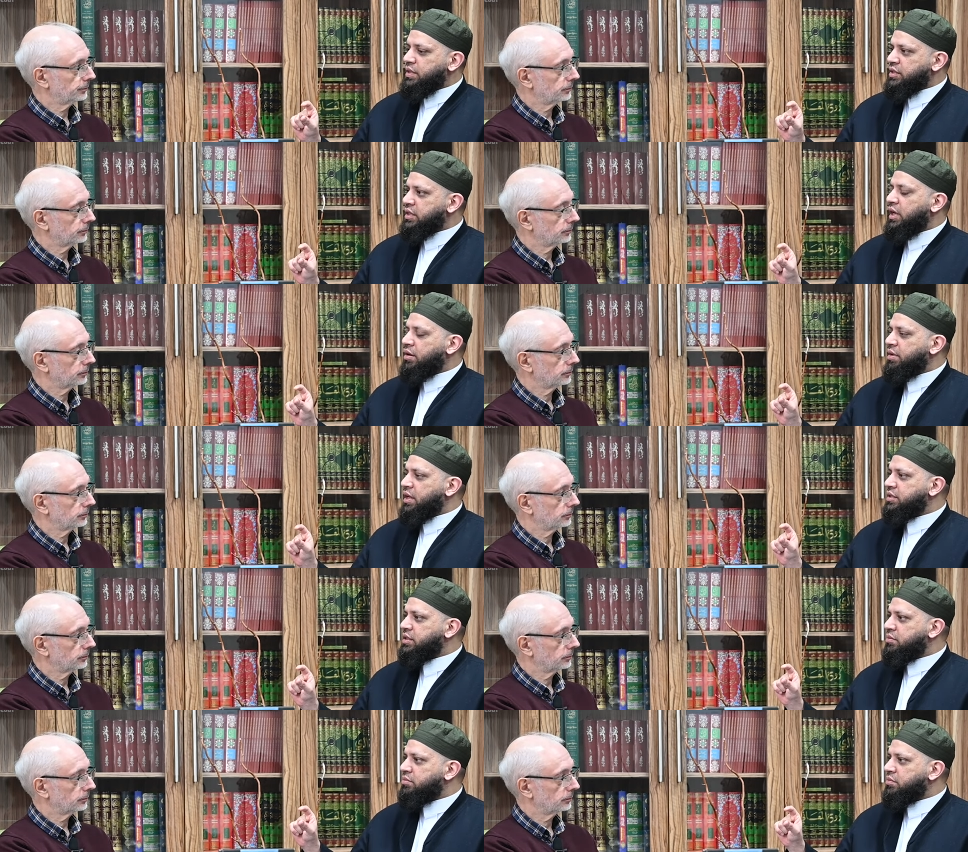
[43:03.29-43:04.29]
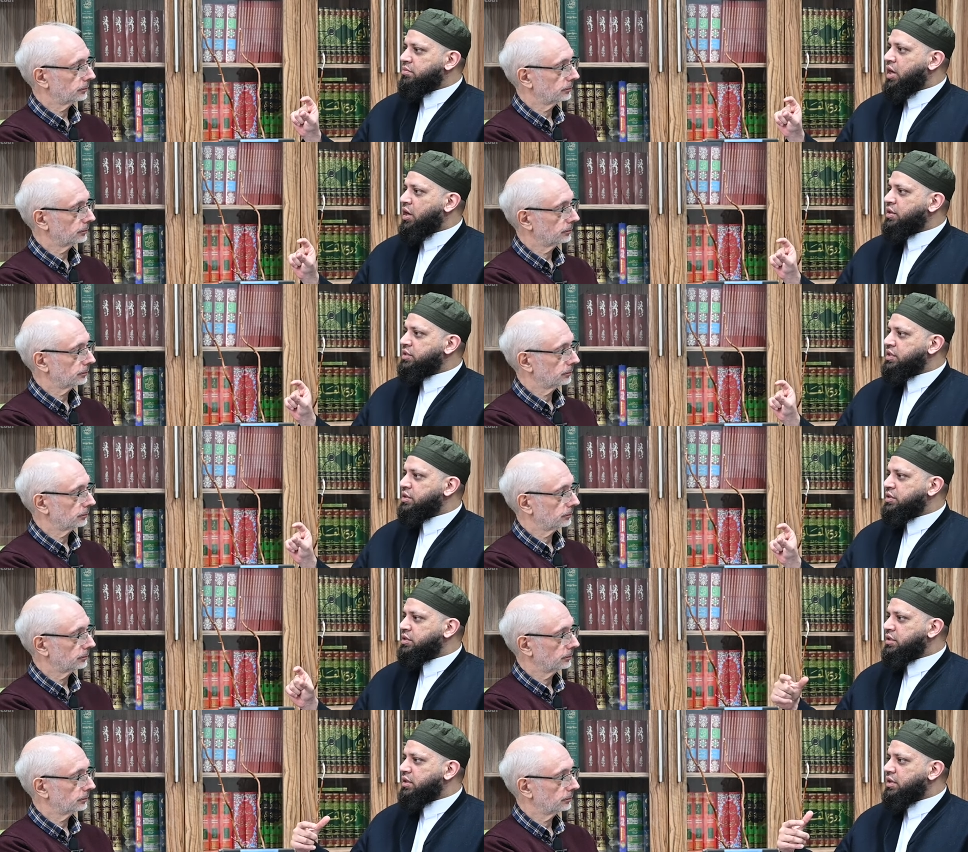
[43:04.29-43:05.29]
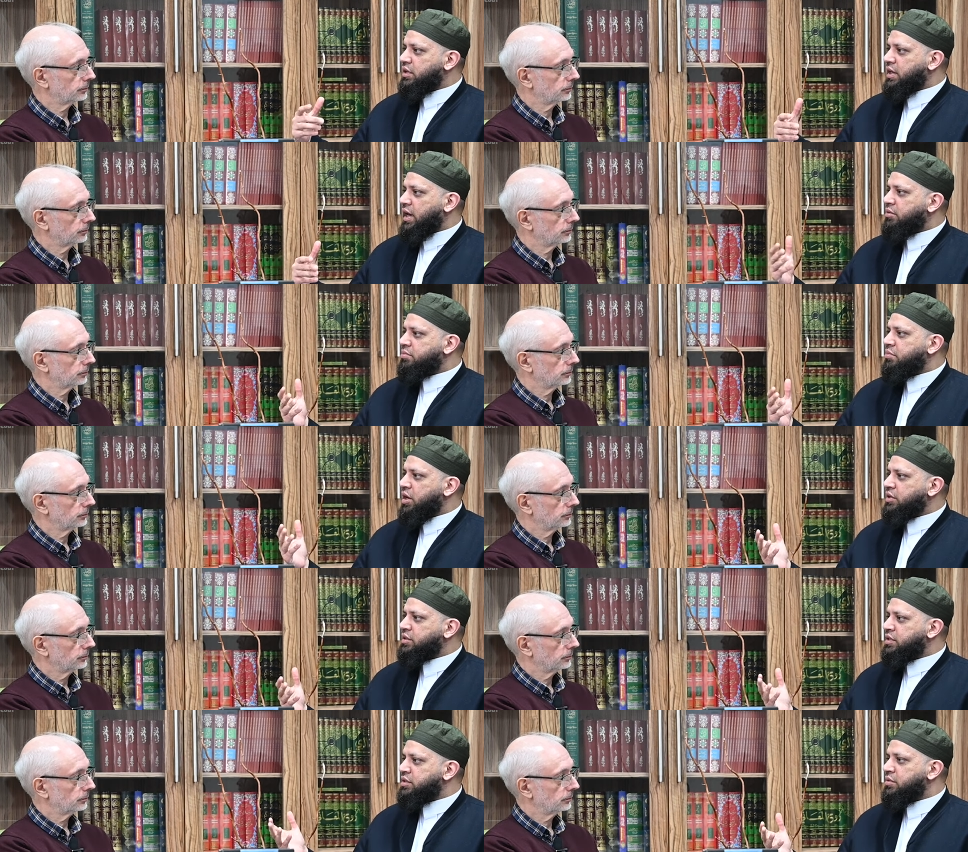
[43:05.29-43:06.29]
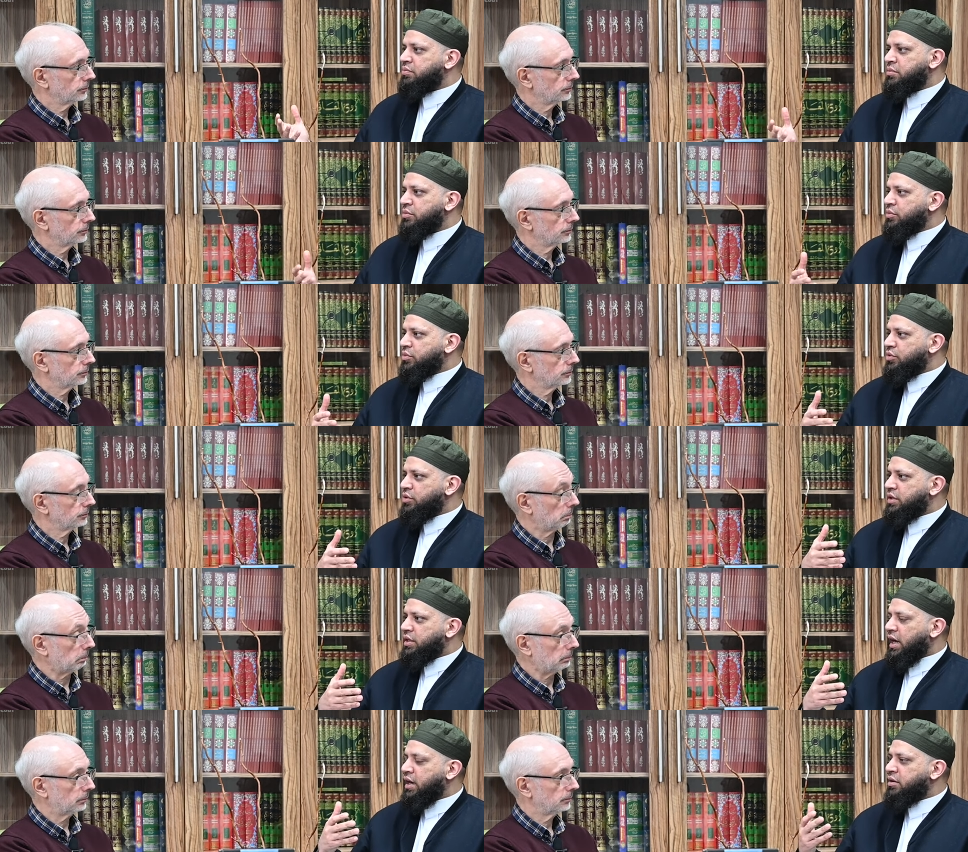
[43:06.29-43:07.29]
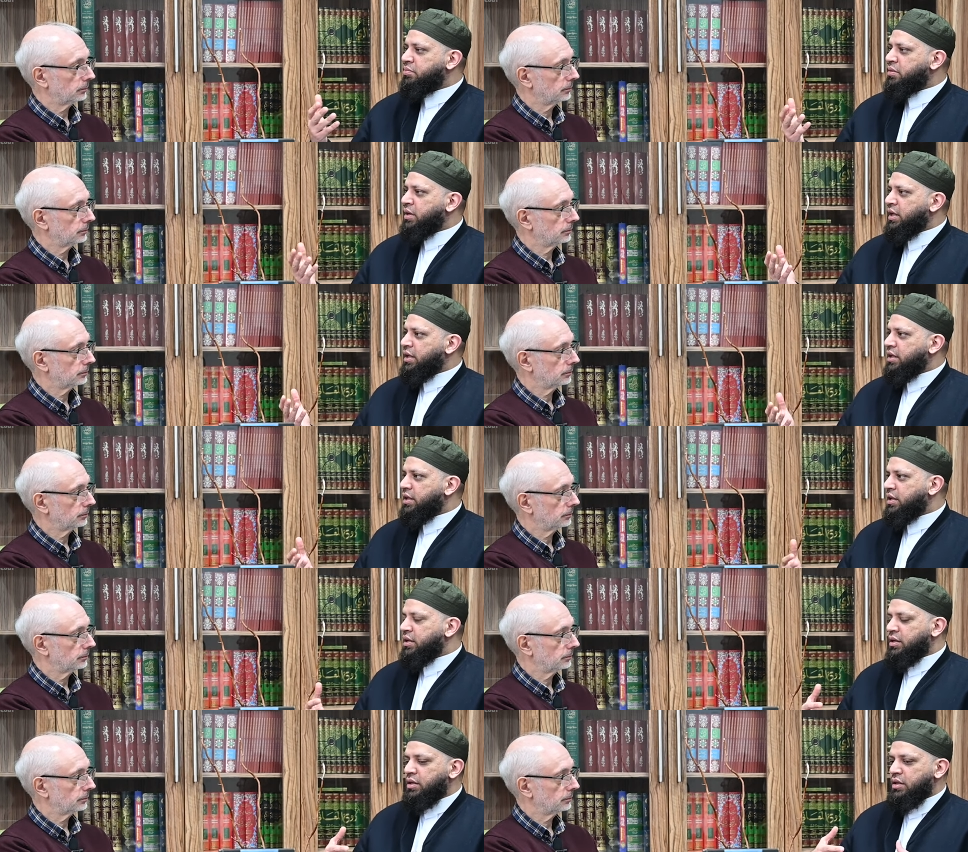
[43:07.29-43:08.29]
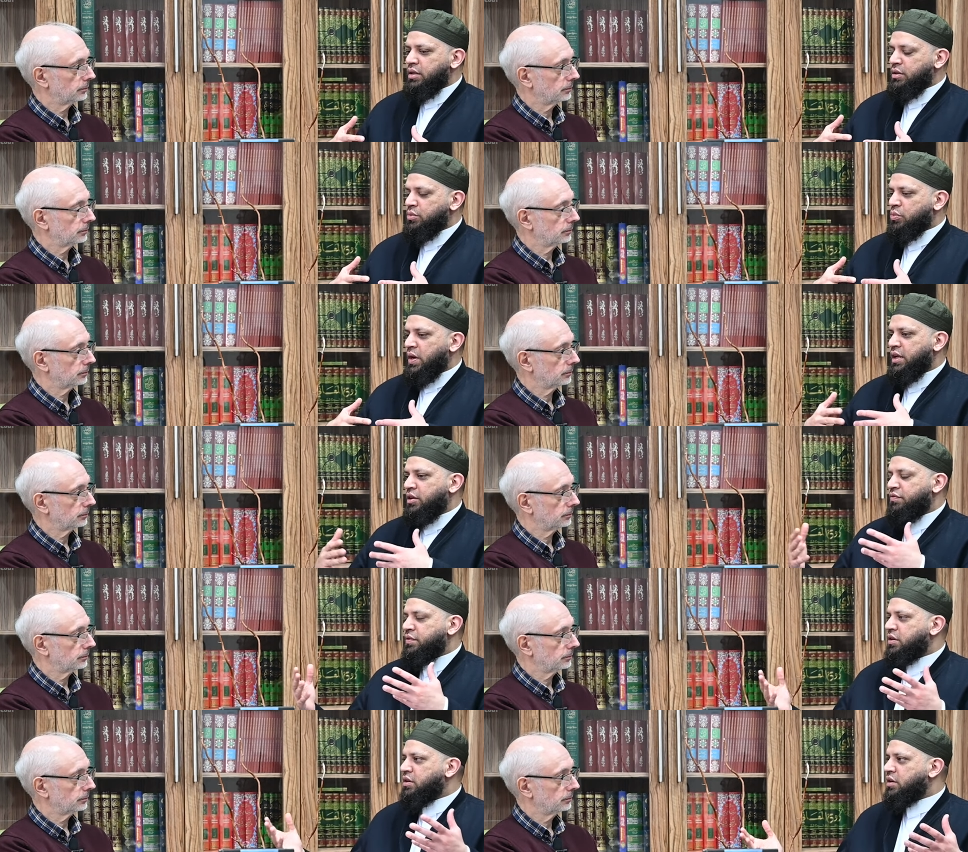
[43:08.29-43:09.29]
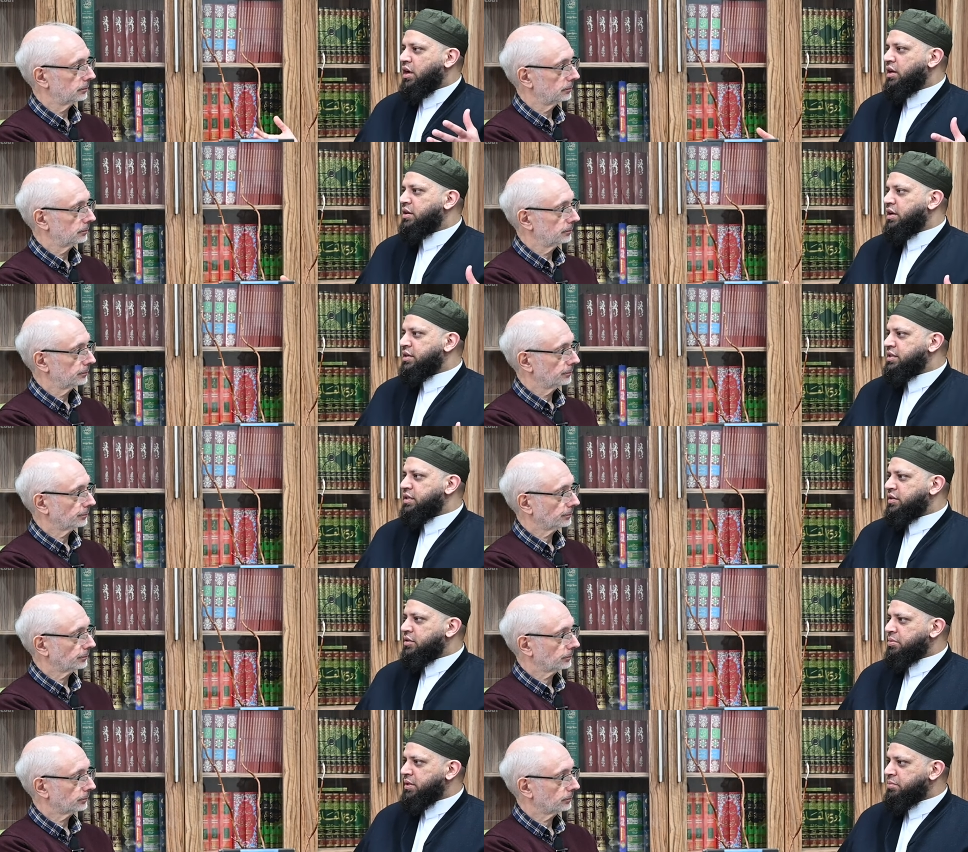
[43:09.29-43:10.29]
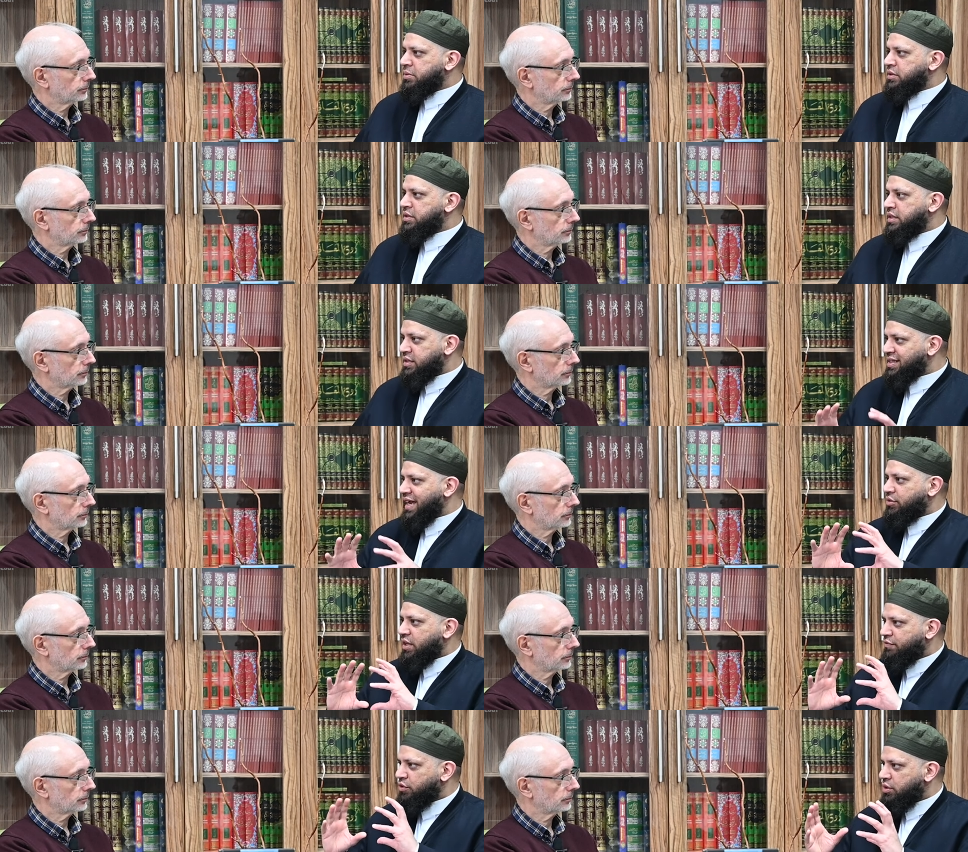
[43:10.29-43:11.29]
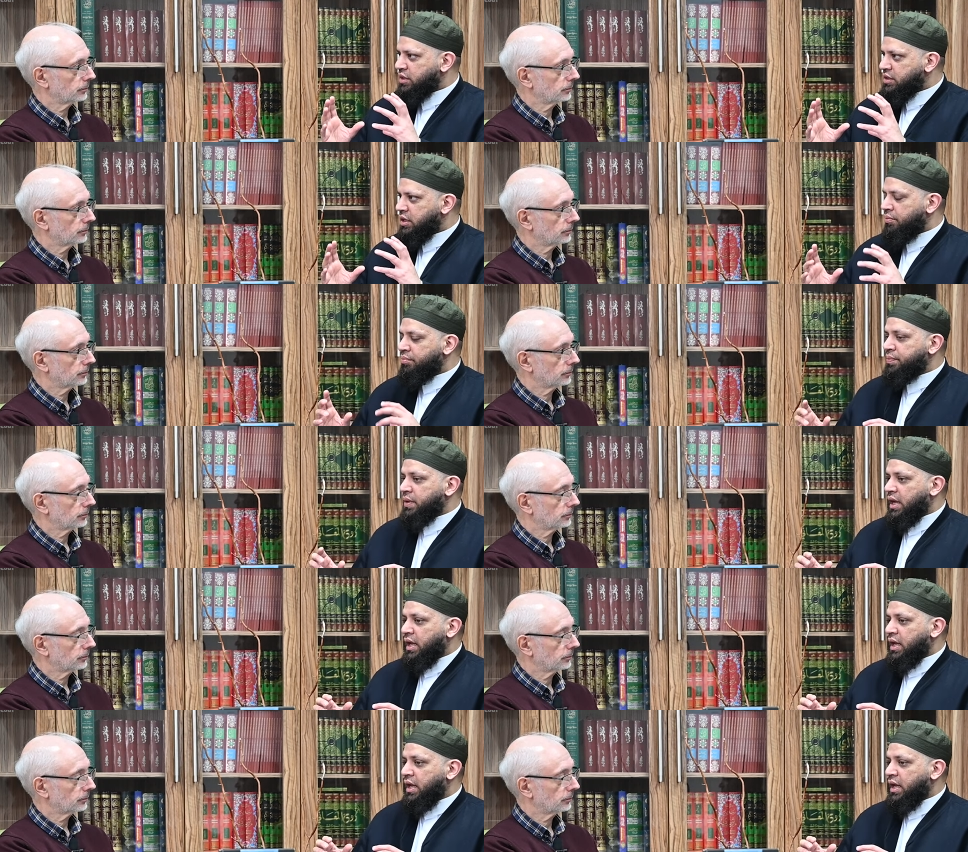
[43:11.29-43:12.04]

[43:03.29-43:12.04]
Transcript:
Speaker 1: Islam as a Marxist, an Arab Marxism, or an Arab uh, way of colonizing other peoples. This is how they viewed Islam.